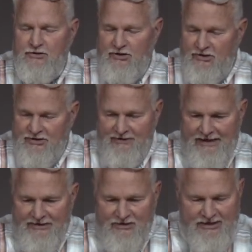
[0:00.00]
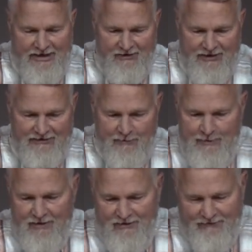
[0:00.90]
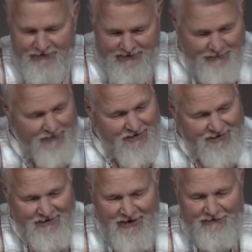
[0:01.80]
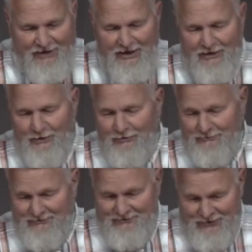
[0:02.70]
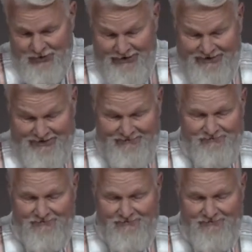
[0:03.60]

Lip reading: church on the edge of town out in the middle of some avocado trees,